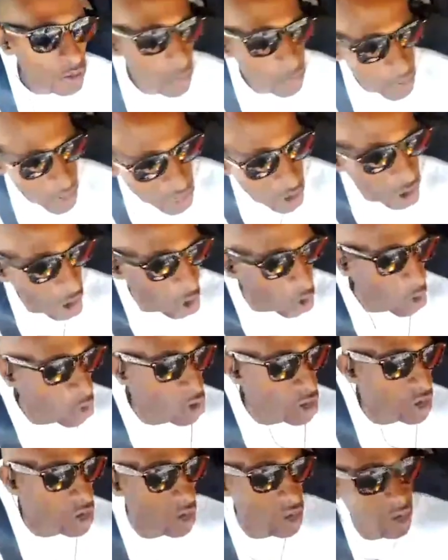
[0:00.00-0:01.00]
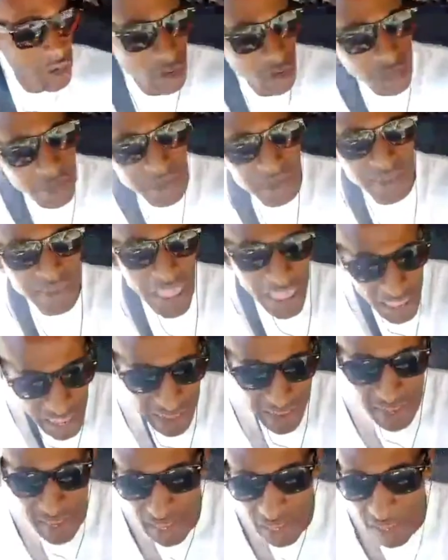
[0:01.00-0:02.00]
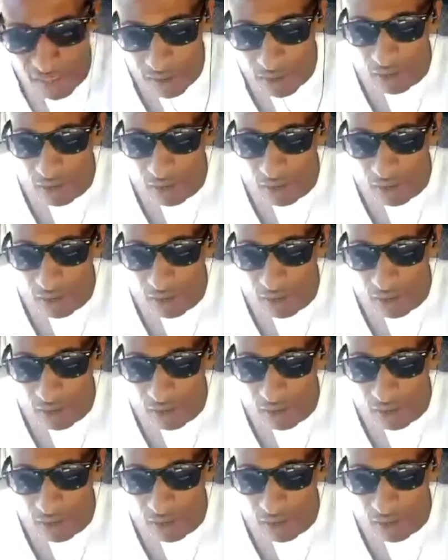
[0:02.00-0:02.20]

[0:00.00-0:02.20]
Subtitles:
Be your own deity.